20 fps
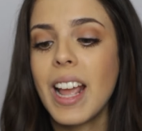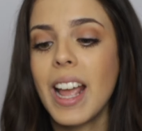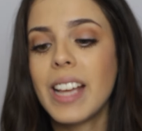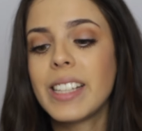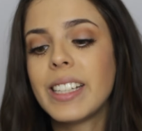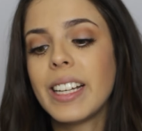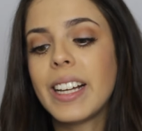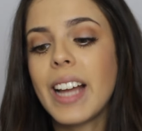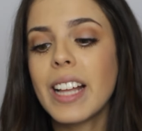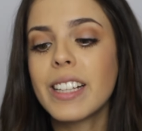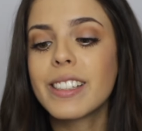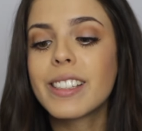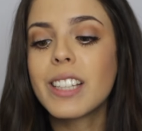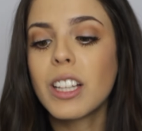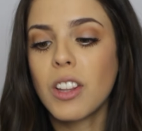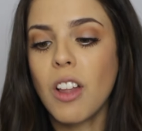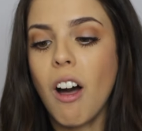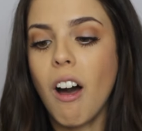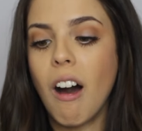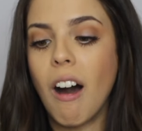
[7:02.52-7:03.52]
is against
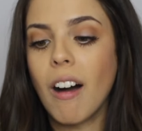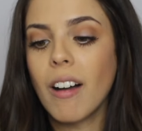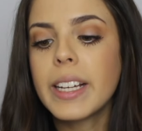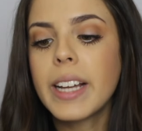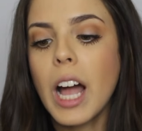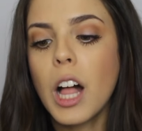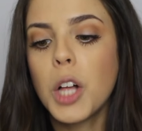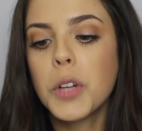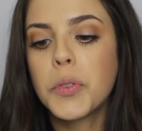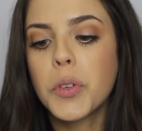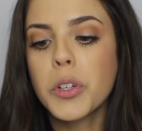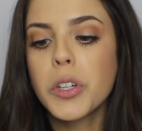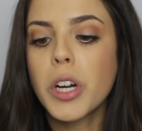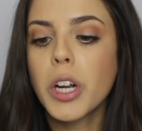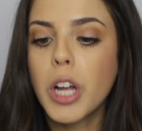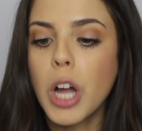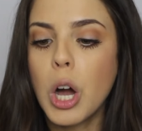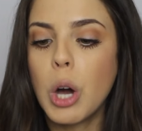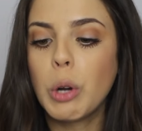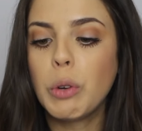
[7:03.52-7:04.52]
the law. The
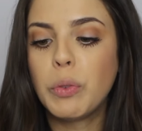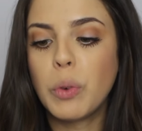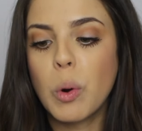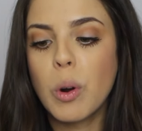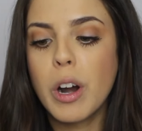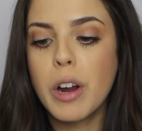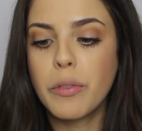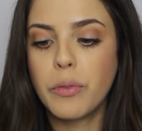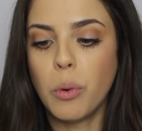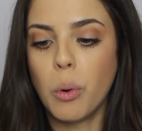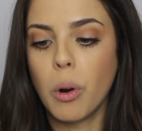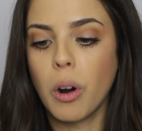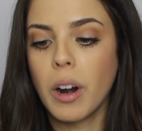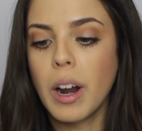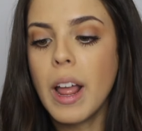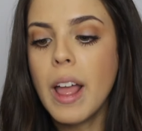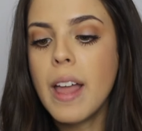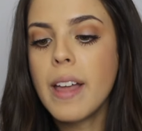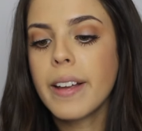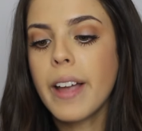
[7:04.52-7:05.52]
California Code 484,